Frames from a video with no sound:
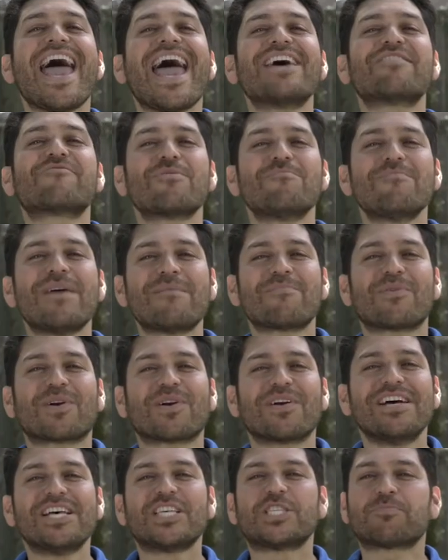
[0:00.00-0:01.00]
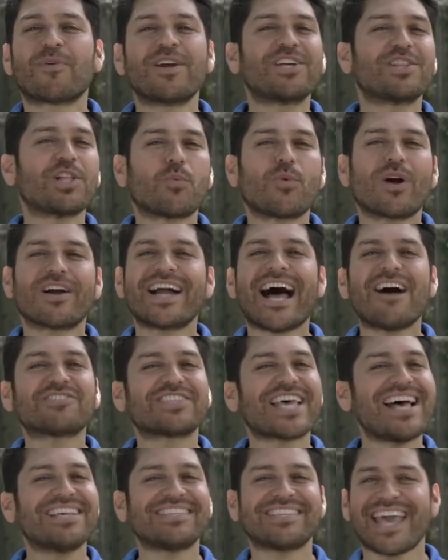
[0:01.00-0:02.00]
And remember, Sprinkler
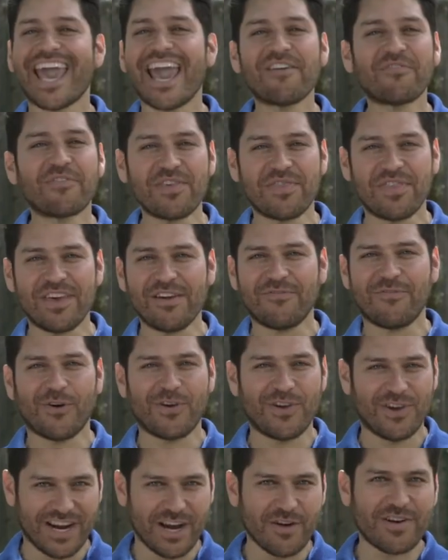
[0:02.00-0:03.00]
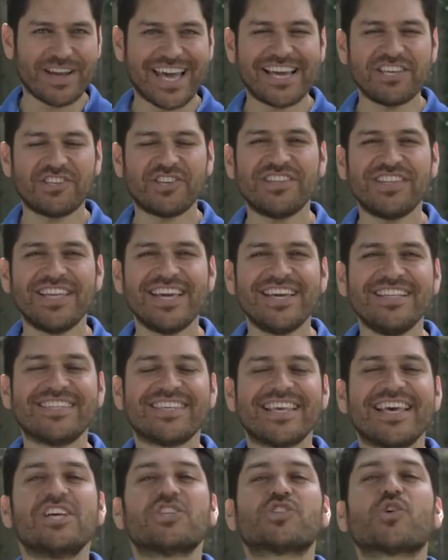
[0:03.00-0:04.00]
Warehouse has everything for your irrigation
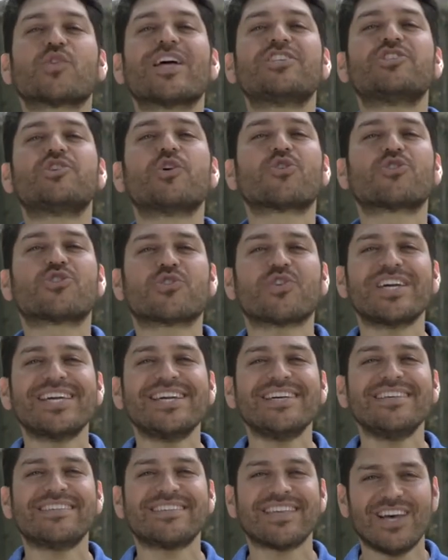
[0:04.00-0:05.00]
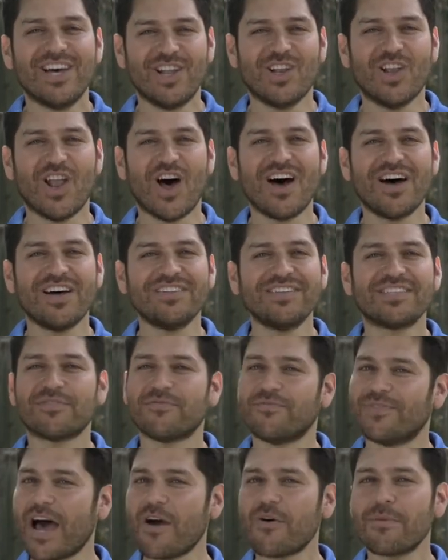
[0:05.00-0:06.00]
needs so that your trees, lawns,
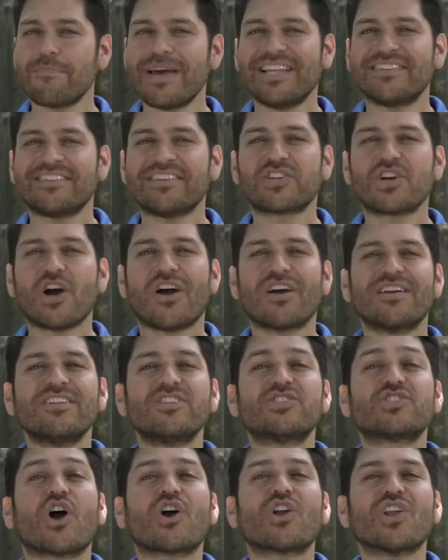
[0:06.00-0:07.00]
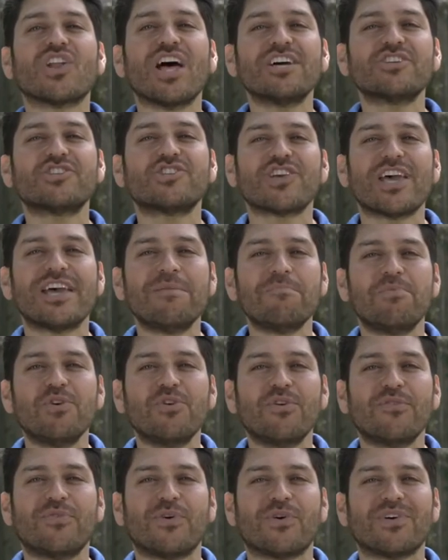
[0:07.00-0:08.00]
flower beds, and gardens are lush and
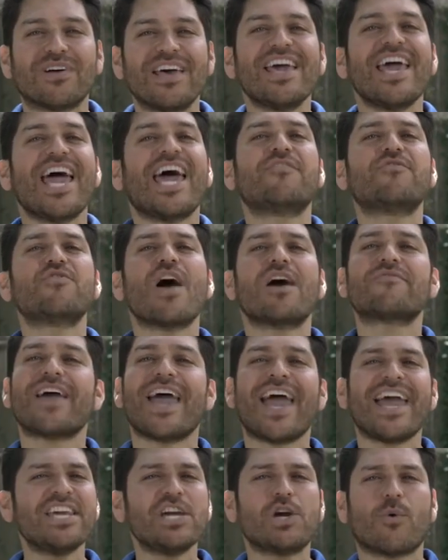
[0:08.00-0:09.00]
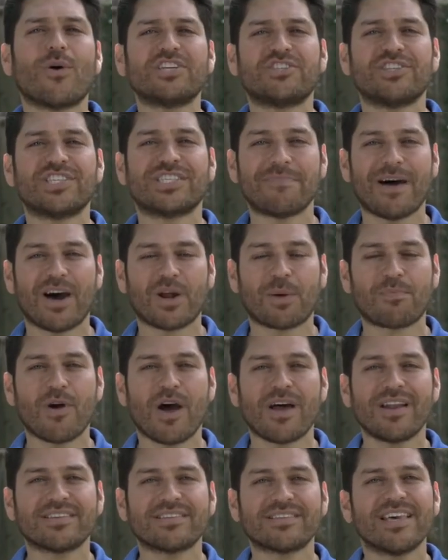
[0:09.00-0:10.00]
beautiful. And if you have any questions about our
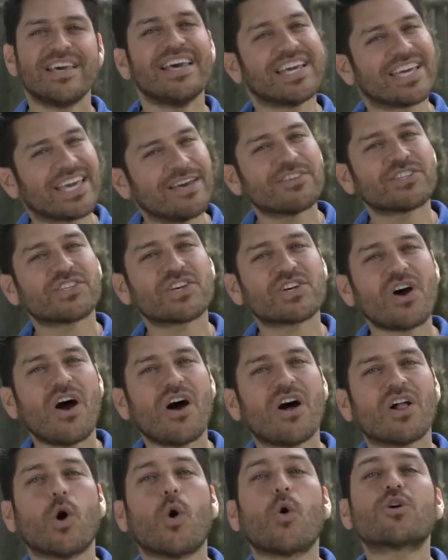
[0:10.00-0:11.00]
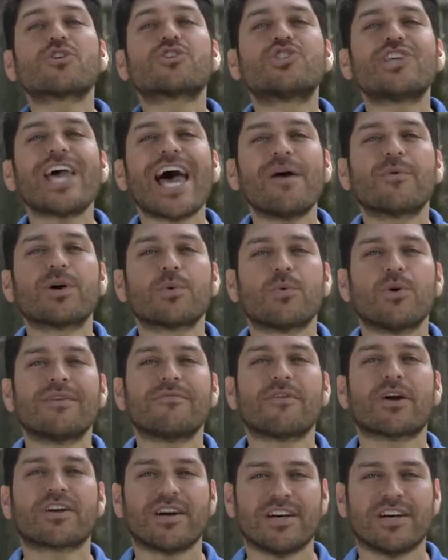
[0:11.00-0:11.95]
products, give us a call or chat with one of our